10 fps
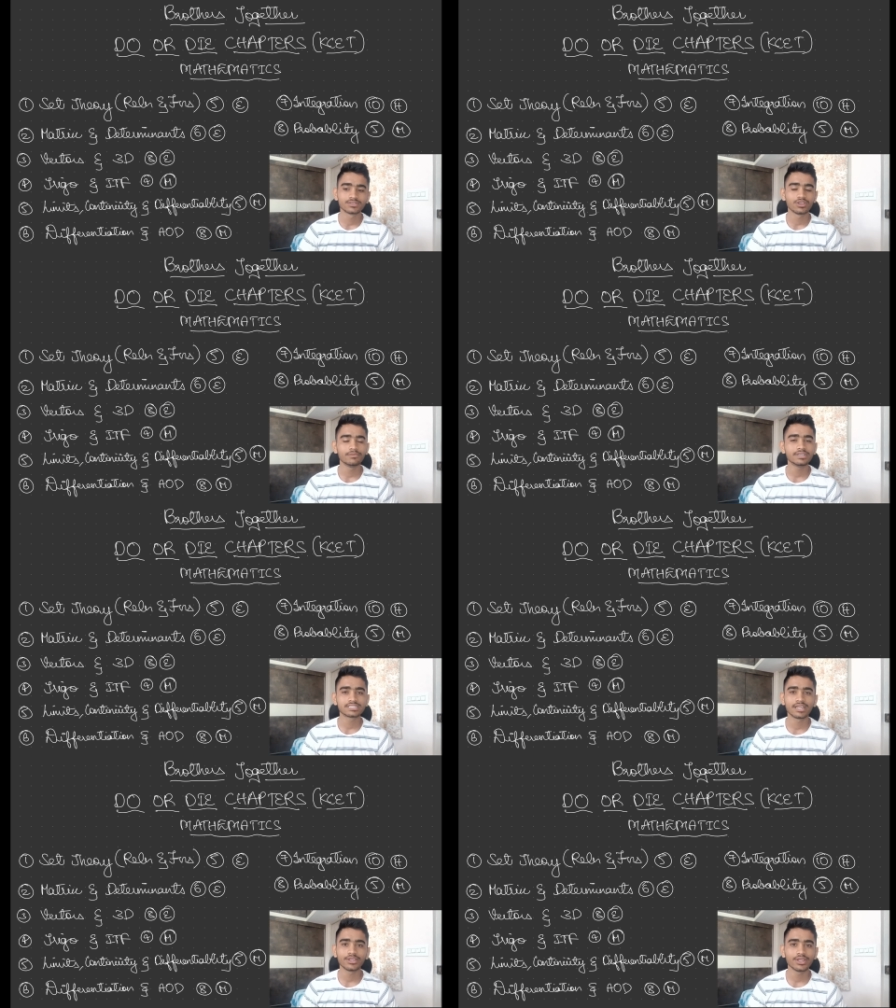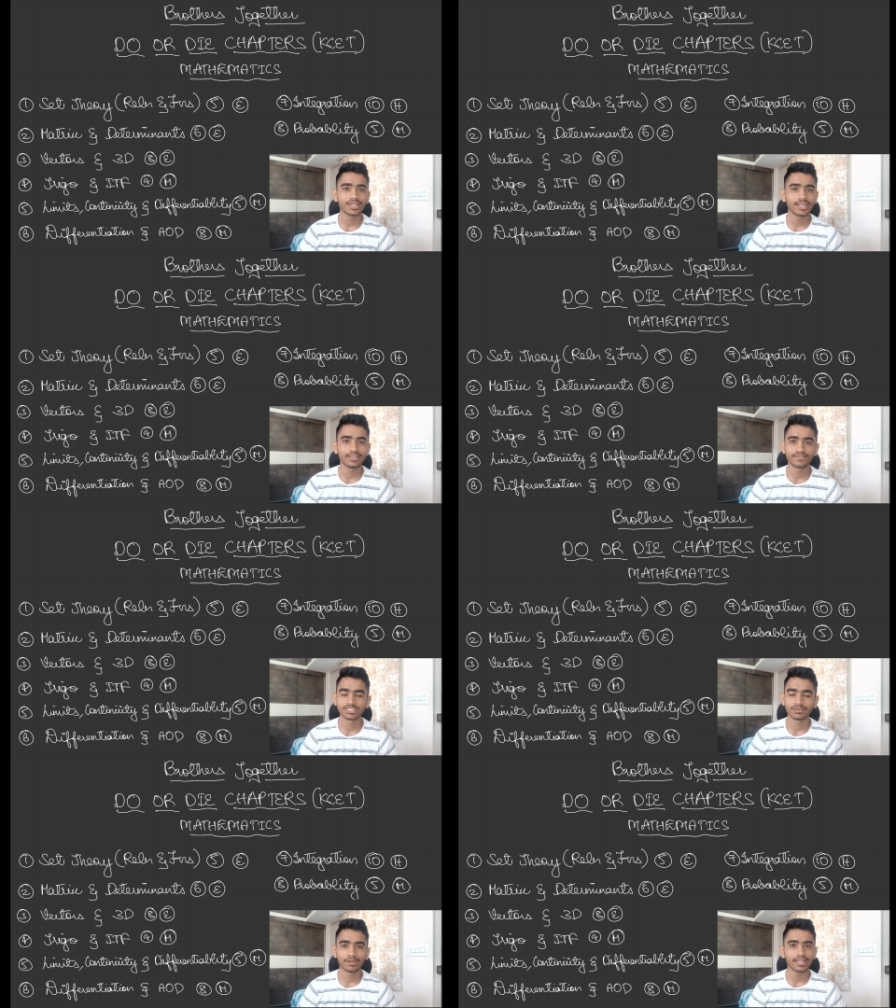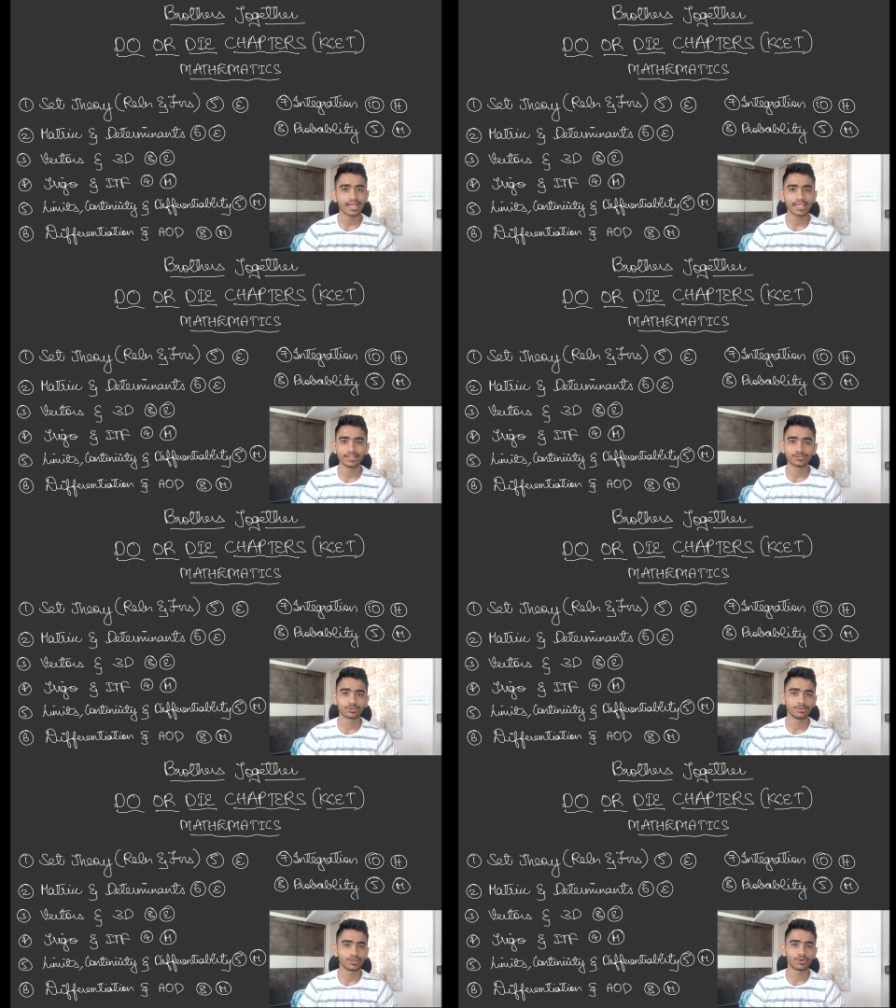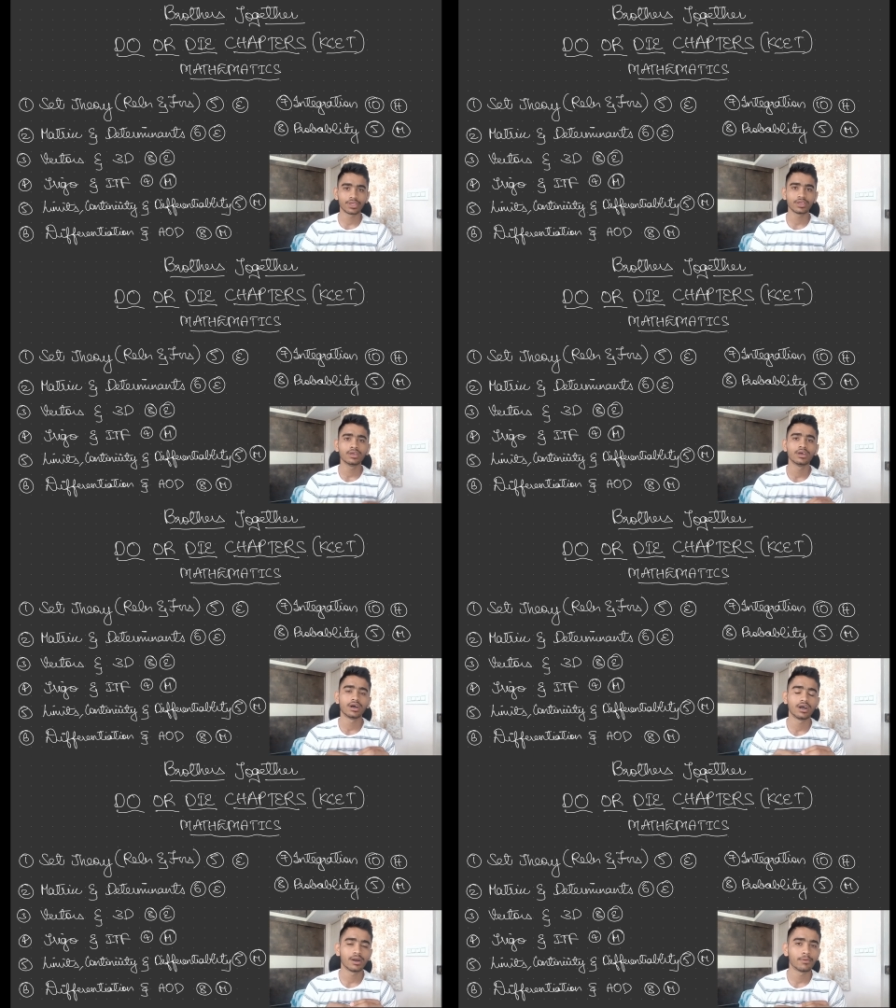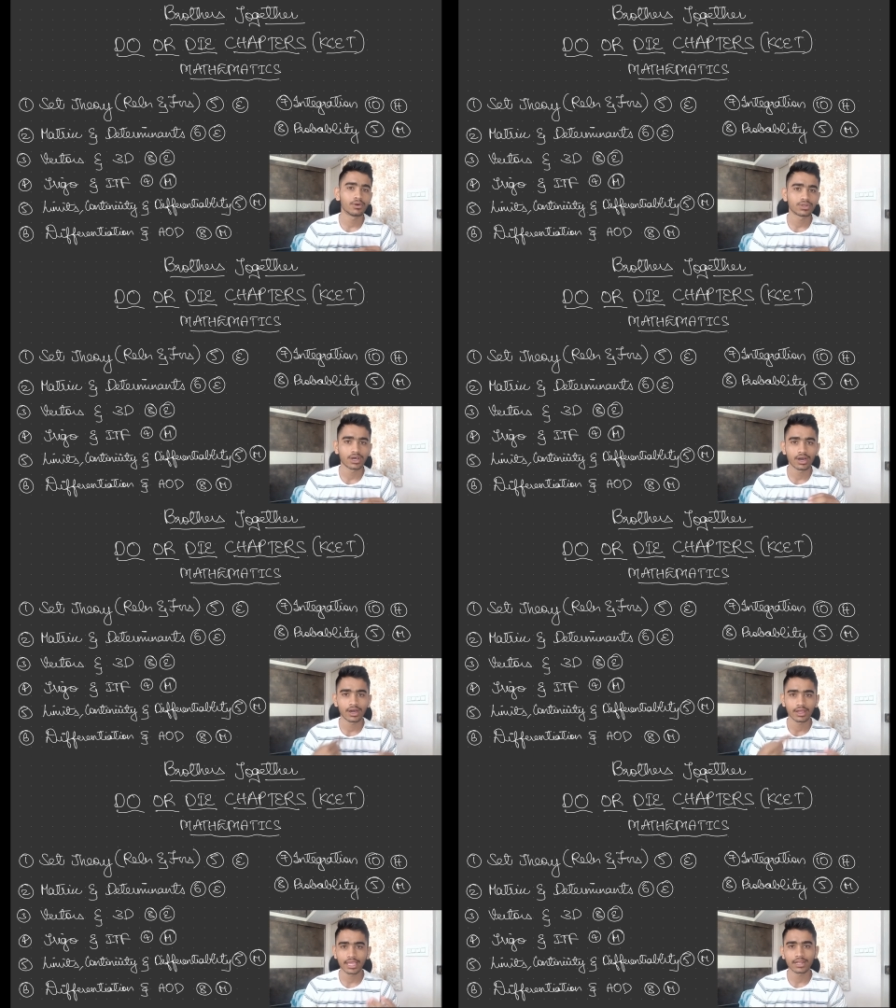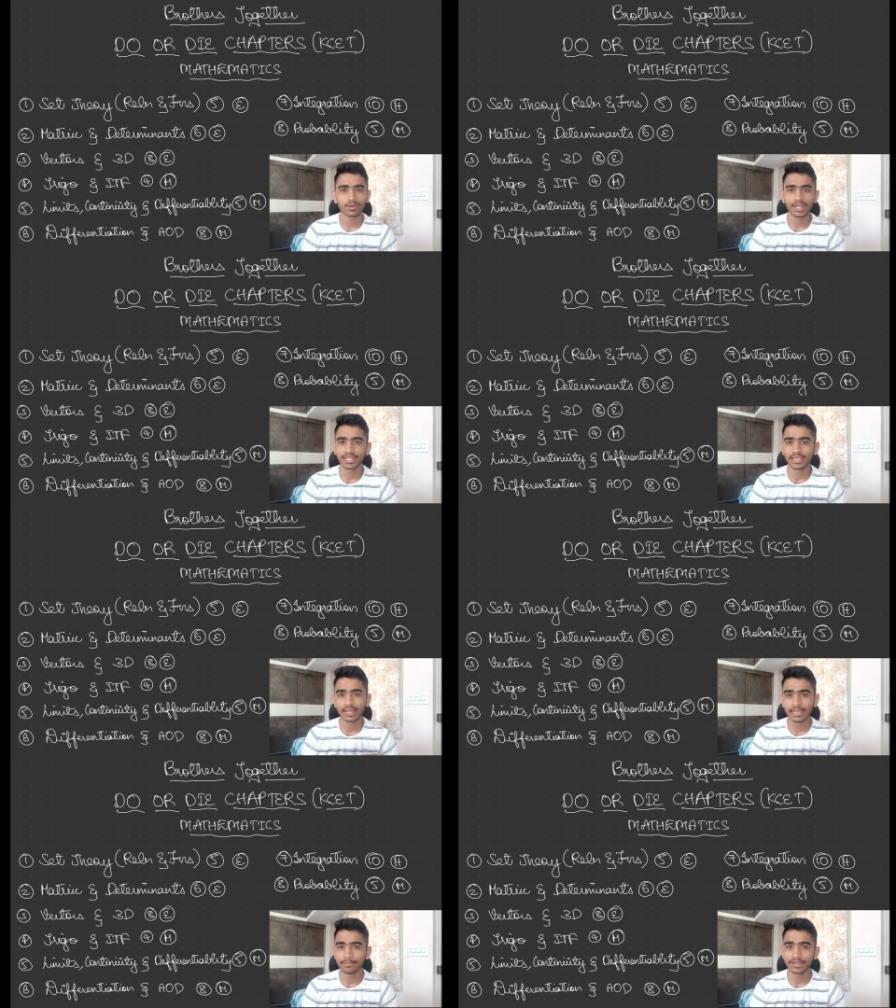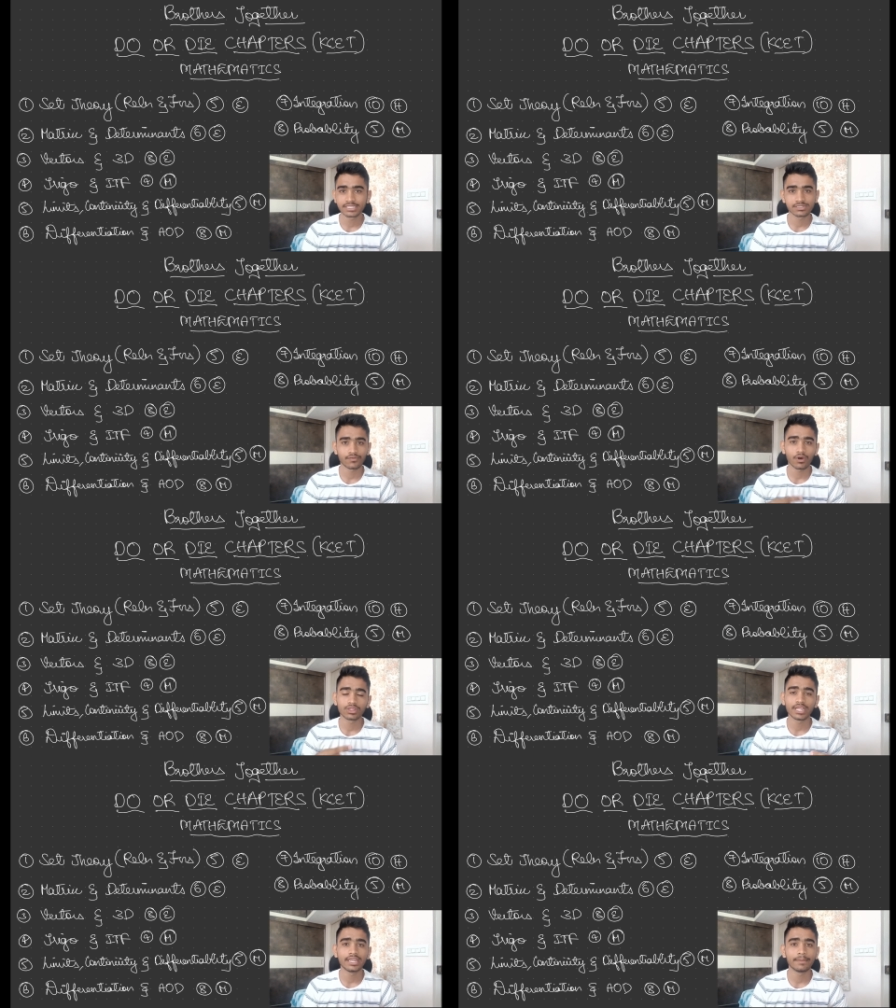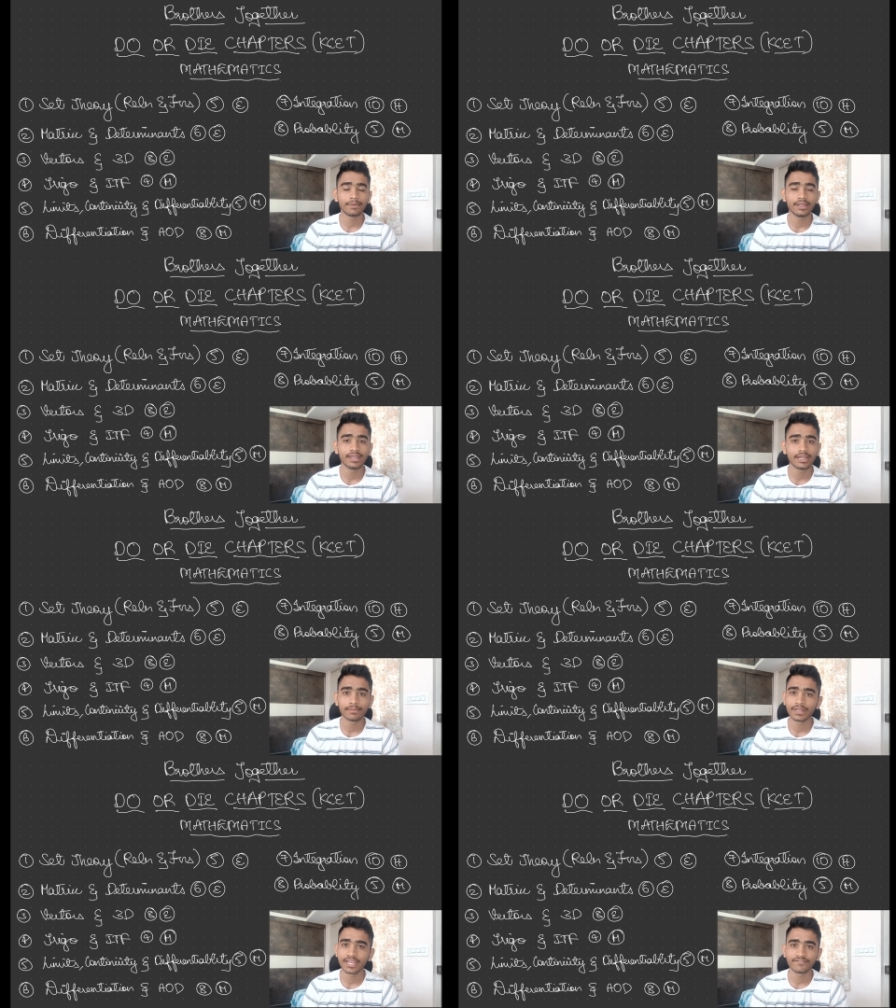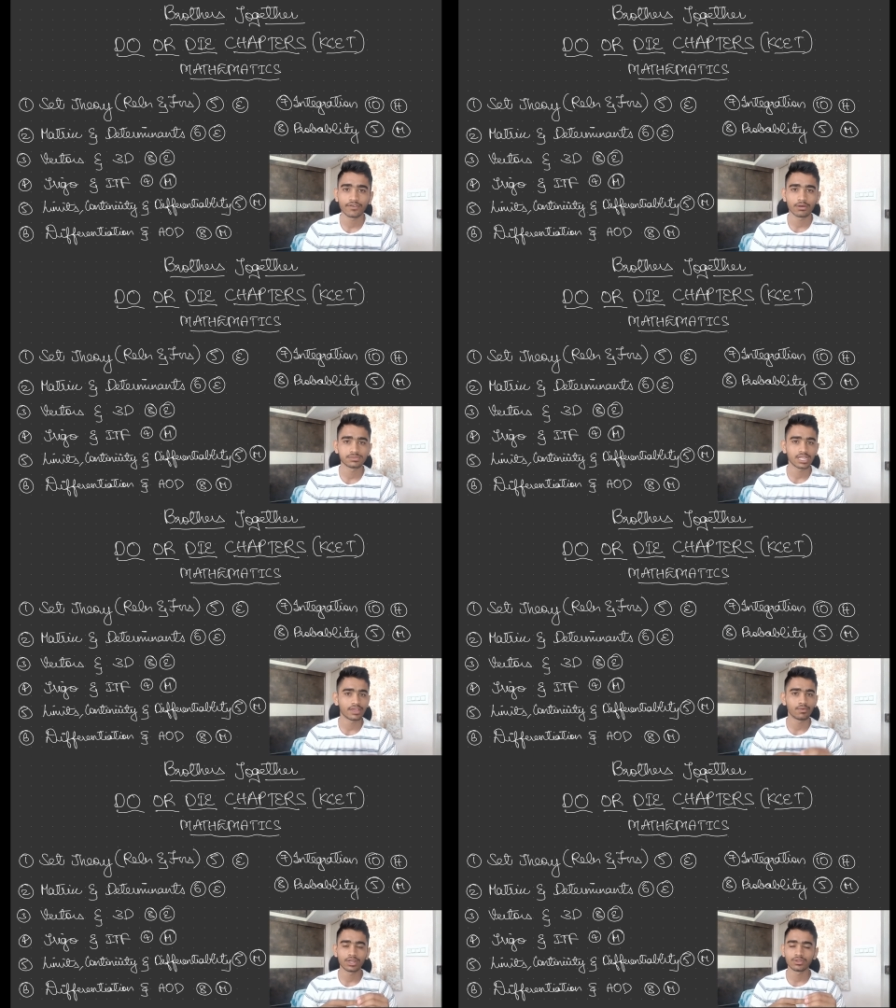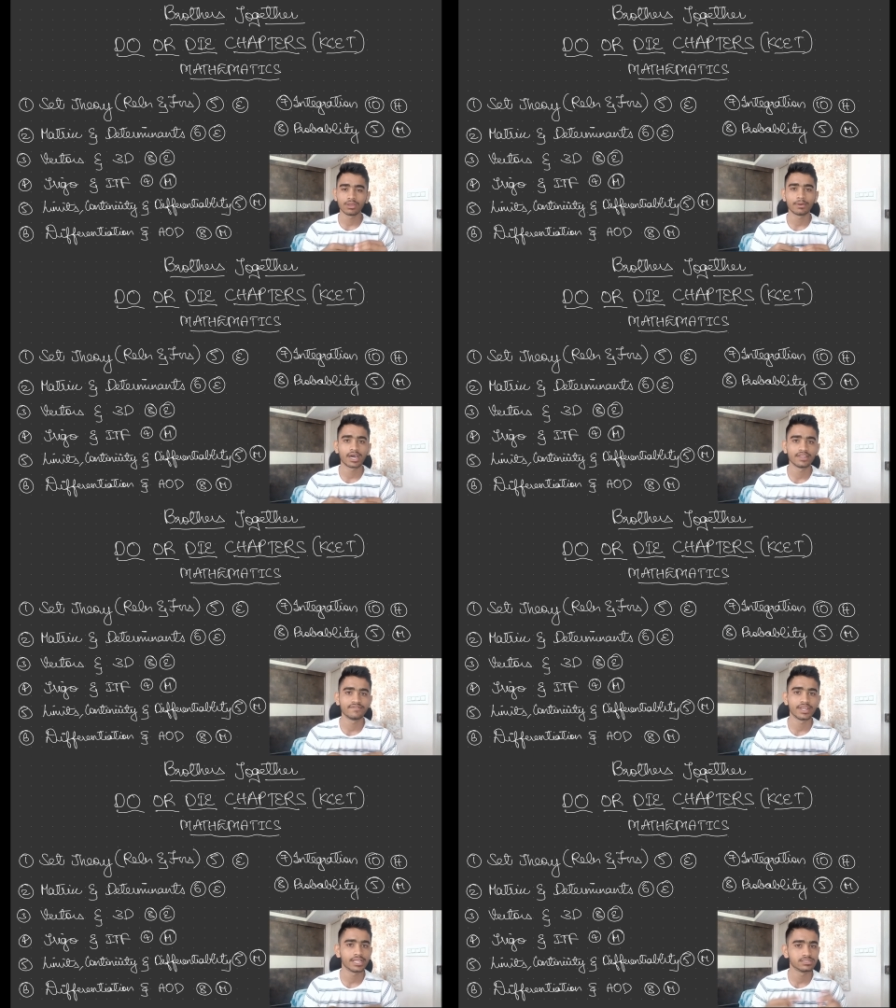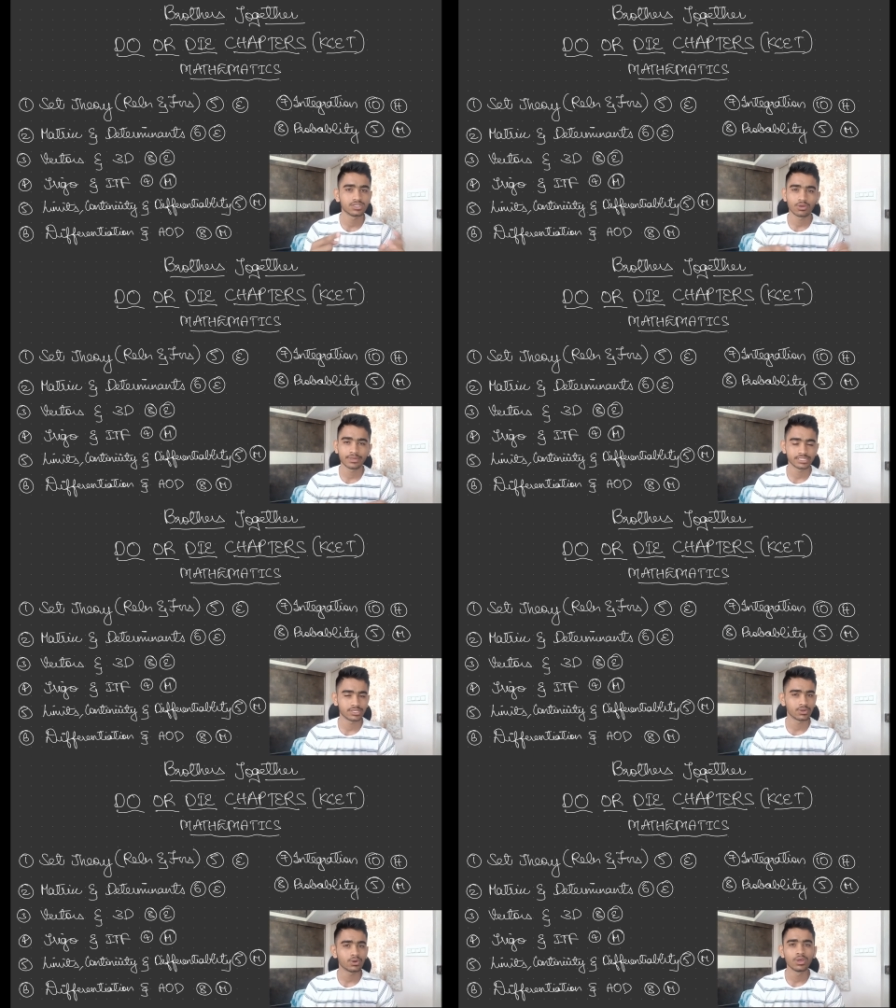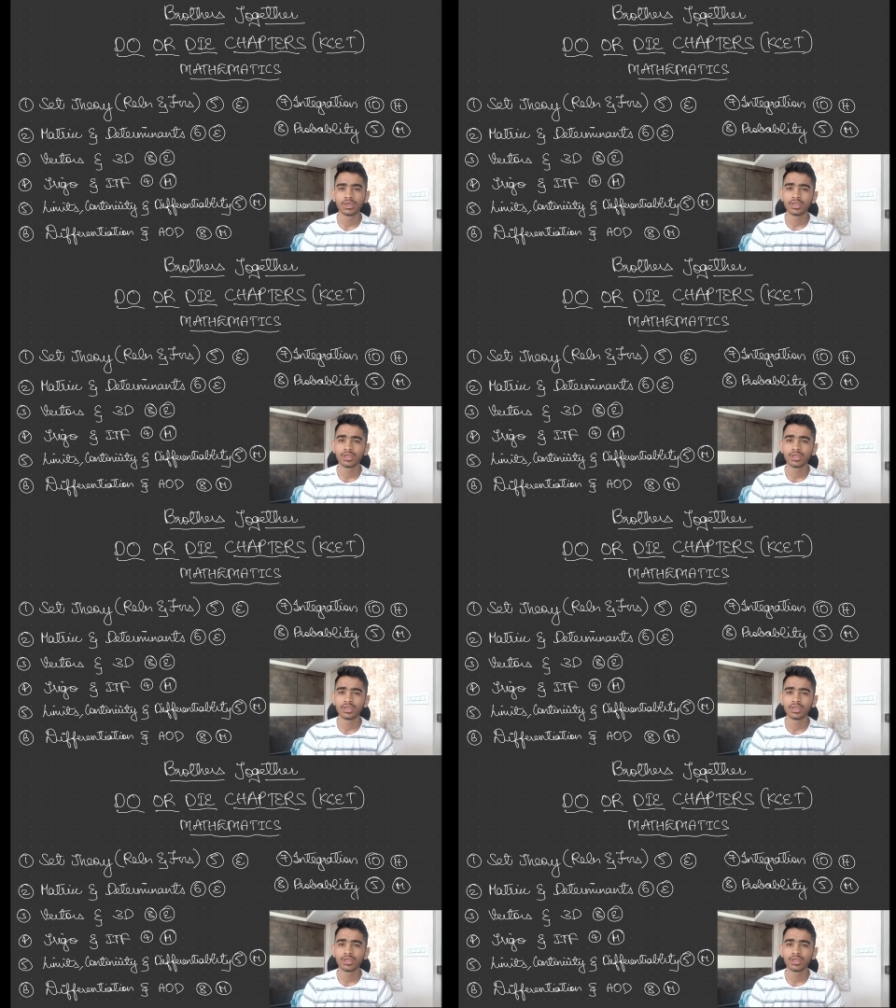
So limits, continuity and differentiability, again you should be knowing uh, about uh, calculating limits for the indeterminate forms like 1 to the power infinity, 0 by 0,